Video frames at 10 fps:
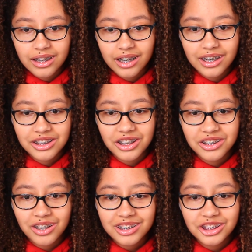And he's gonna
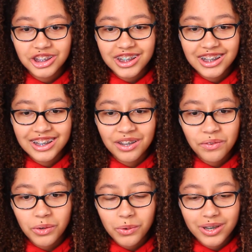talk to Gina,
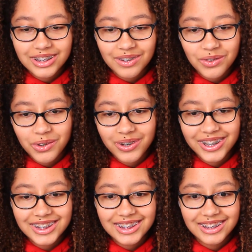of course, of course.